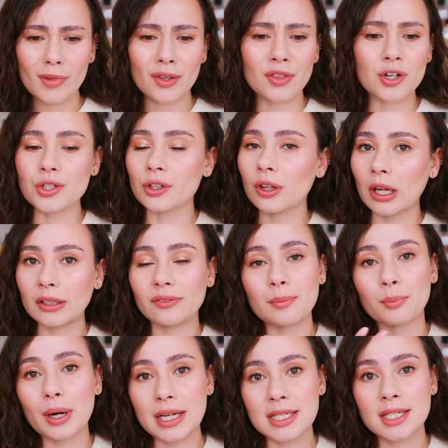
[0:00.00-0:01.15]
there's a lot of
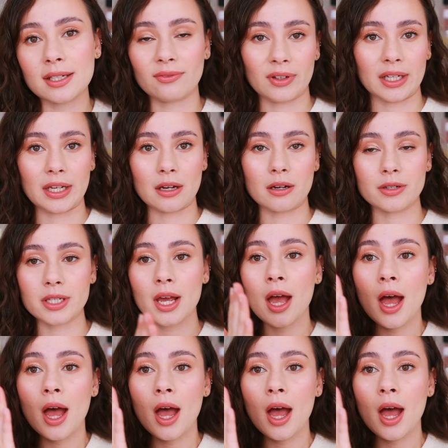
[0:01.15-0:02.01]
impressive videos